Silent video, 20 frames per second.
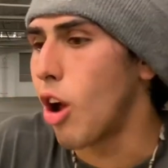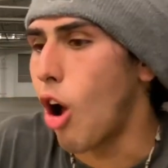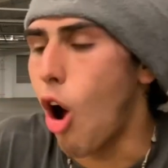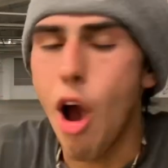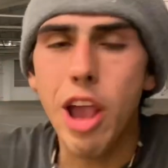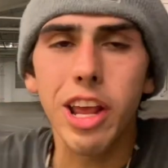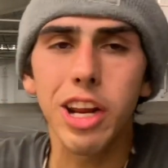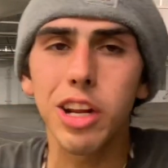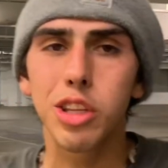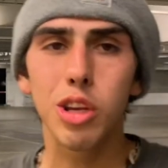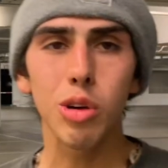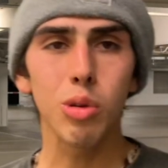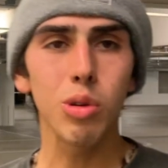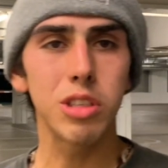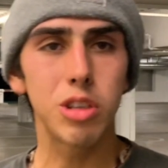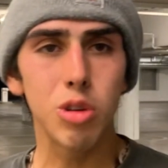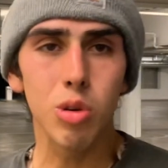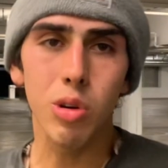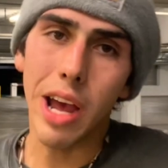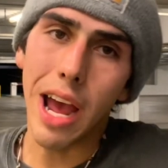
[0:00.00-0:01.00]
All you have to do
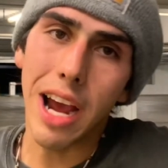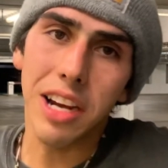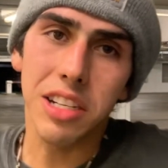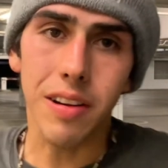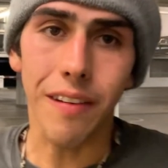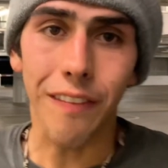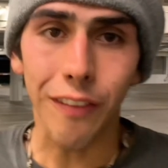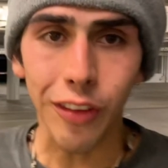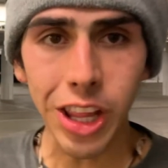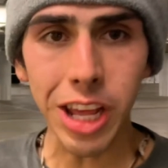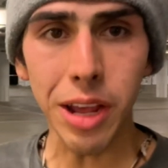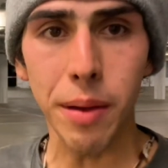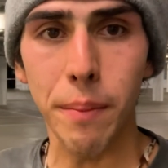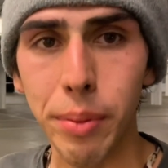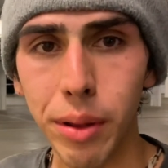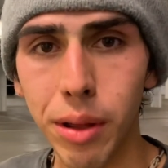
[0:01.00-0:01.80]
is do an extra flip.